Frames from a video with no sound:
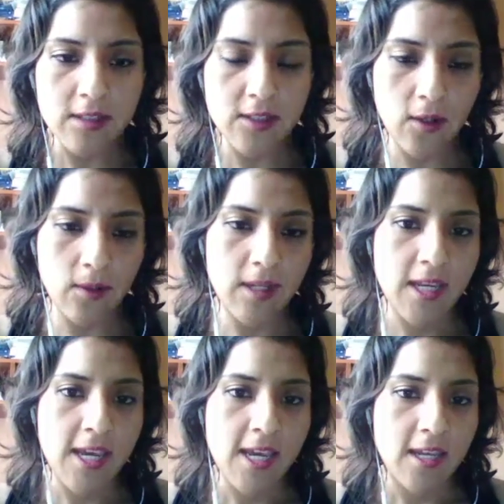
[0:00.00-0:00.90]
So
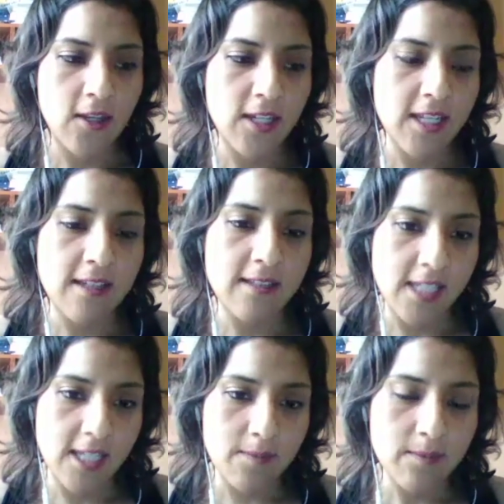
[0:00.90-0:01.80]
you need a
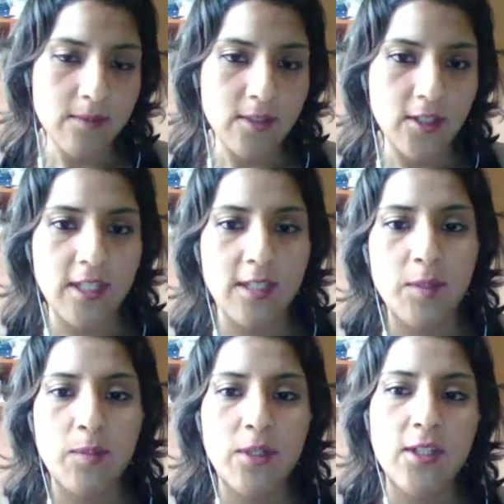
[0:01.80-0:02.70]
team, you need
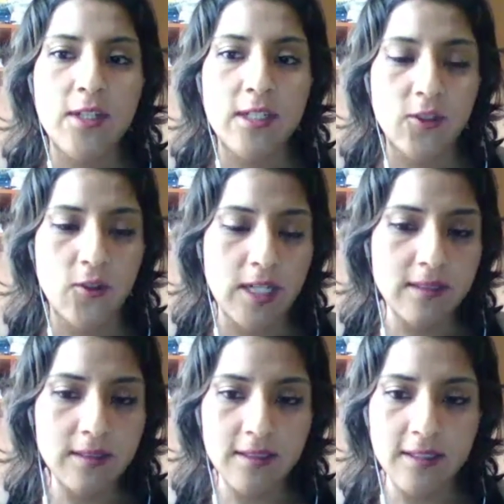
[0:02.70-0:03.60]
people you can
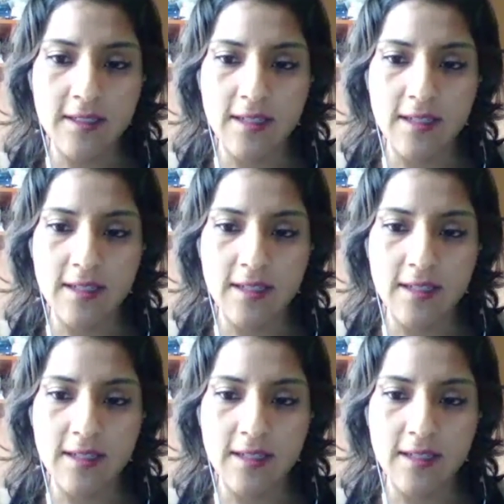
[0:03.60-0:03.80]
trust,